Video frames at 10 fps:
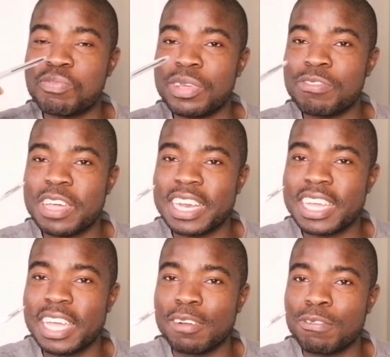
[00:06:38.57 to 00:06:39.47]
be very
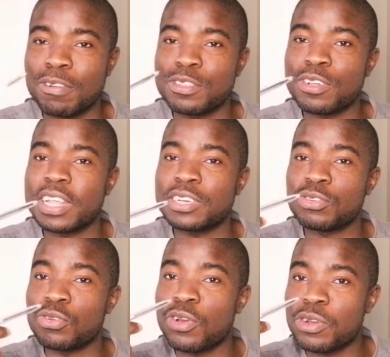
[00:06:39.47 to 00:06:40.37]
careful so
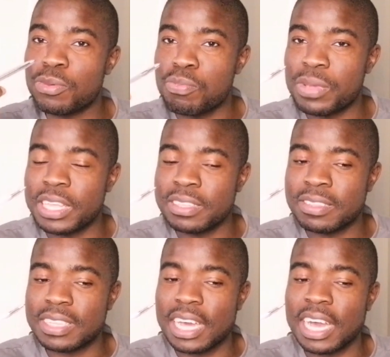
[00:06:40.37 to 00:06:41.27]
that you don't
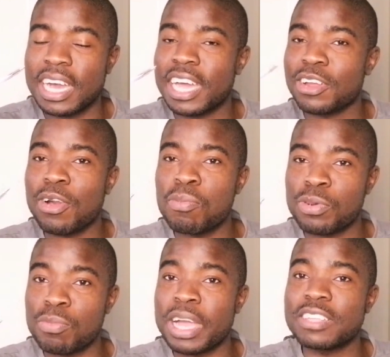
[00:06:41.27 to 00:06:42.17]
miss and
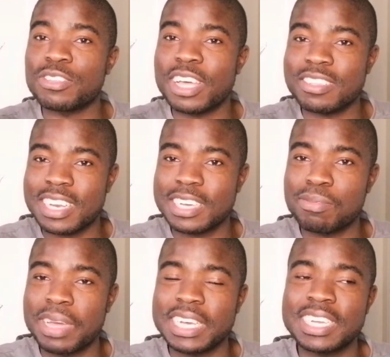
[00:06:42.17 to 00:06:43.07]
compromise your
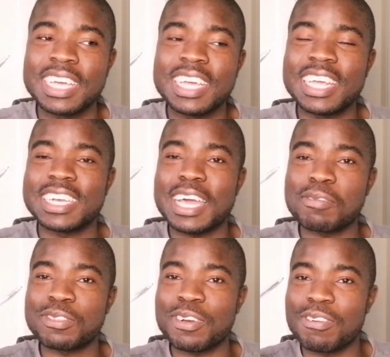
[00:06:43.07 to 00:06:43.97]
statement in
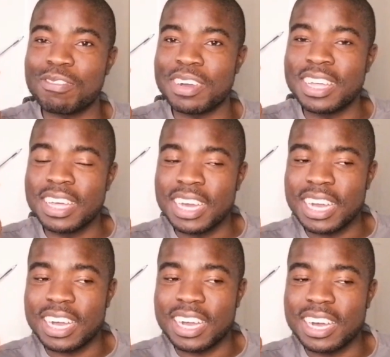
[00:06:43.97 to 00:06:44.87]
terms of
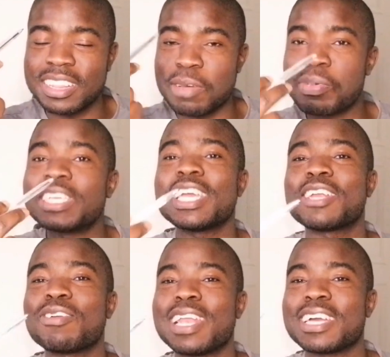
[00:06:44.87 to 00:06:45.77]
the
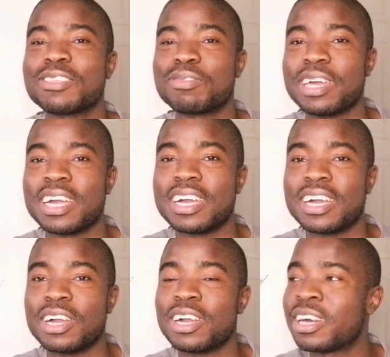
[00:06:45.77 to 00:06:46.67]
patient
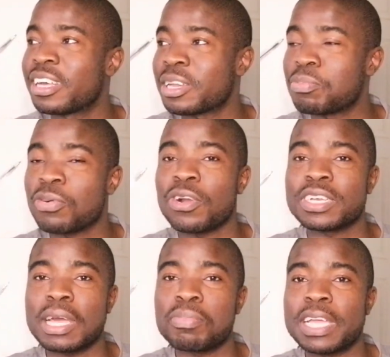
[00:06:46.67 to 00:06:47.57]
will
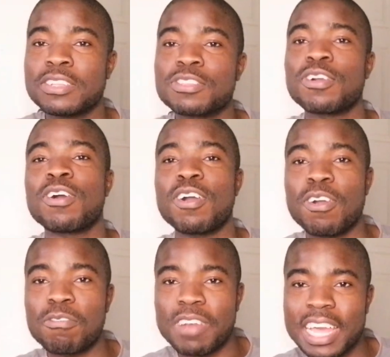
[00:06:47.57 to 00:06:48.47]
report a pain score
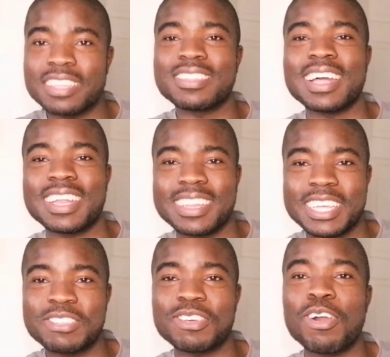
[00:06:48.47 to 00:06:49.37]
of less than
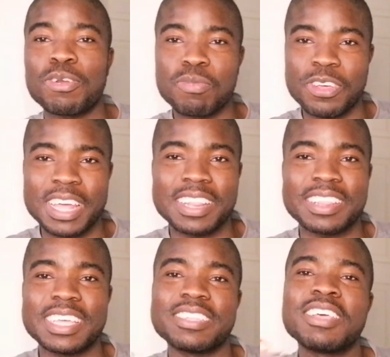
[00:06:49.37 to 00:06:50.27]
this or more than
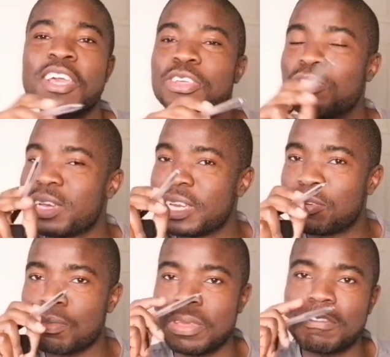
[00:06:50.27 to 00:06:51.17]
this. You
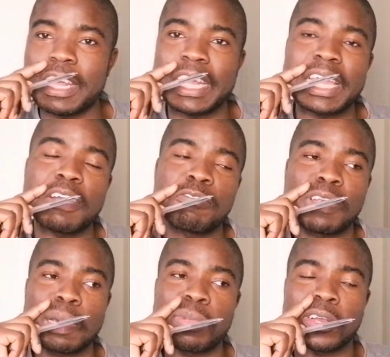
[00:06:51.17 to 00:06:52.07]
need to be very
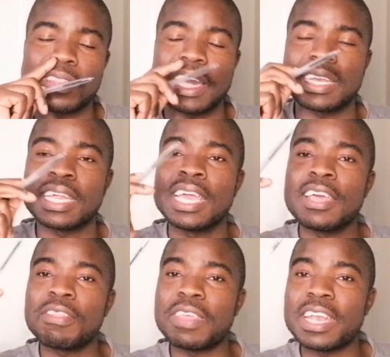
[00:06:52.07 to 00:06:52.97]
careful about that.
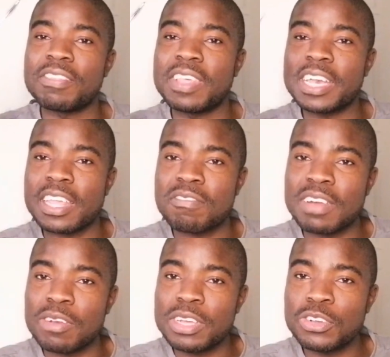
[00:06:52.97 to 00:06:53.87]
Then the
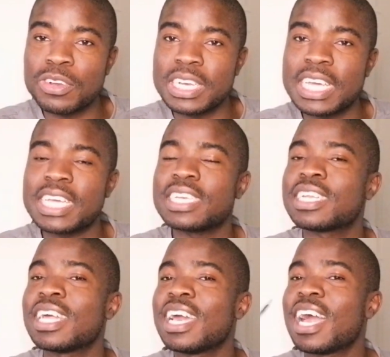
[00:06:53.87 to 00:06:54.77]
reevaluation
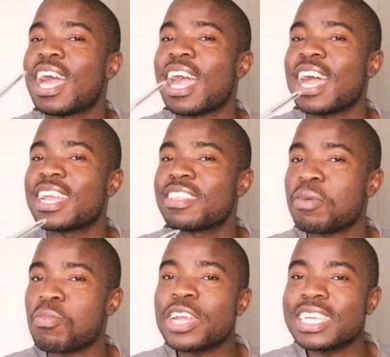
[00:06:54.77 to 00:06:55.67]
date and the
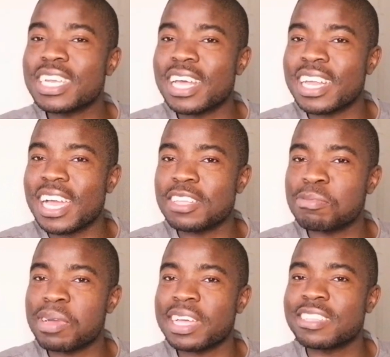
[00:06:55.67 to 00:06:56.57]
monitoring
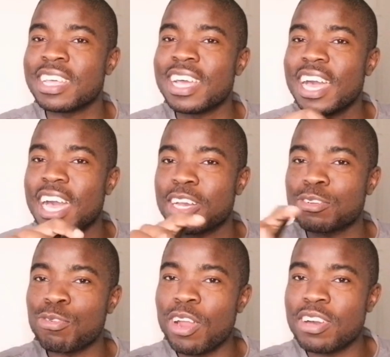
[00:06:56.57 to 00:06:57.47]
aspects are
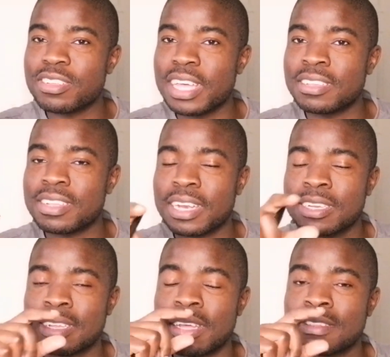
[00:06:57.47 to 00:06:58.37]
two long
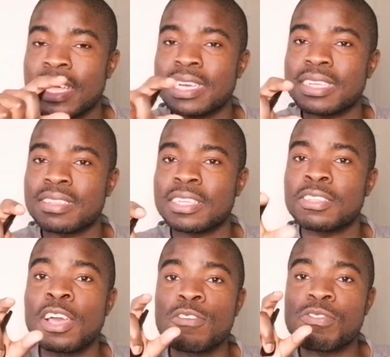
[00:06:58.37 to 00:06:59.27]

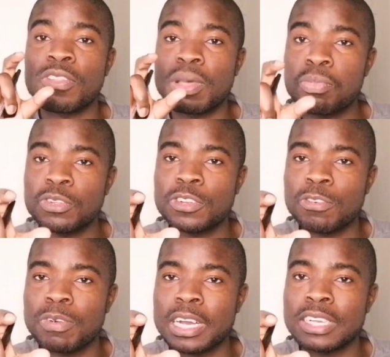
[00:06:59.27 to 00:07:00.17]
sentences. For the
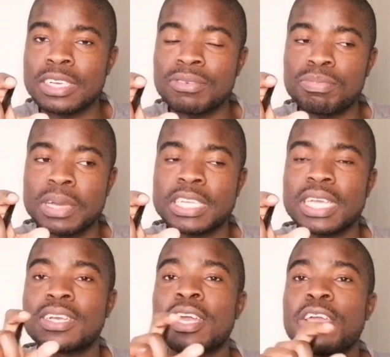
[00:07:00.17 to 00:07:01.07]
postoperative
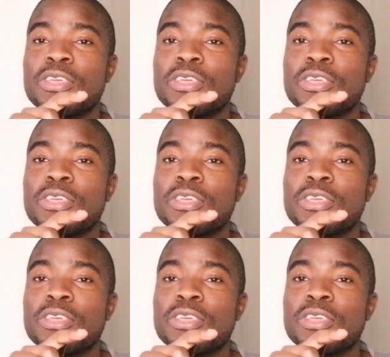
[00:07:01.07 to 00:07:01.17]
patient,